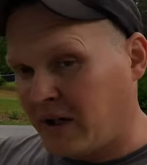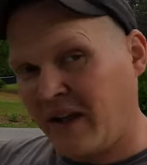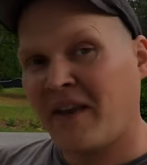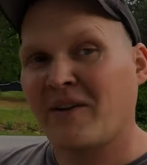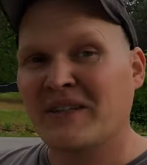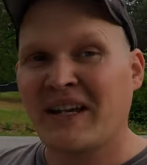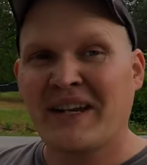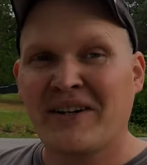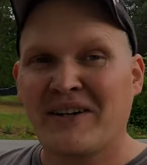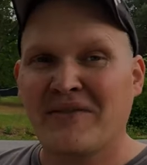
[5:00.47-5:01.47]
got that all taken
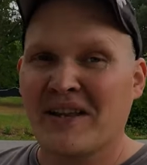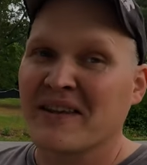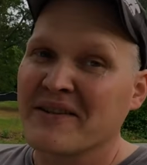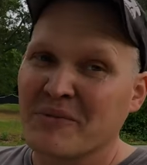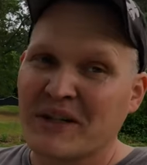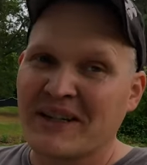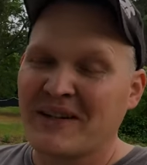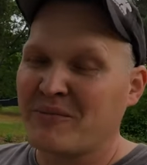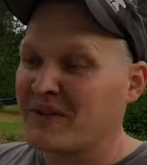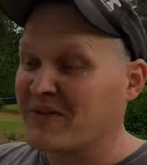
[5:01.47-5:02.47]
care of. Not that that was a big
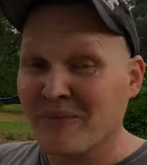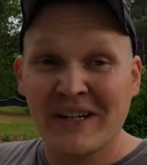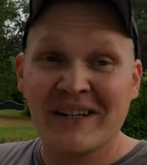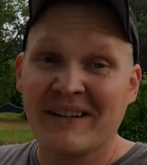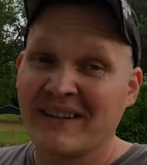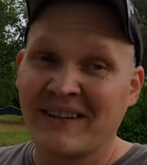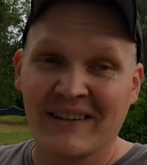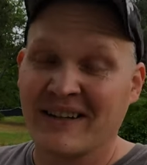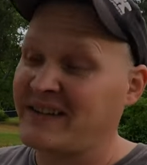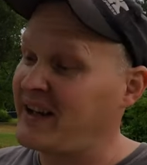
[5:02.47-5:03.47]
deal, but for me,
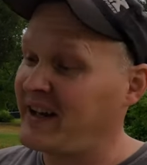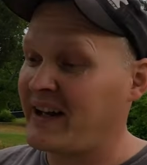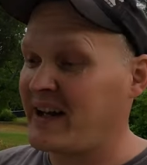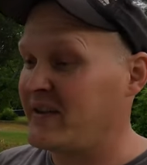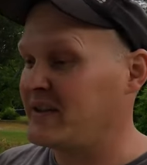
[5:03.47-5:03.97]
like I said, I gotta have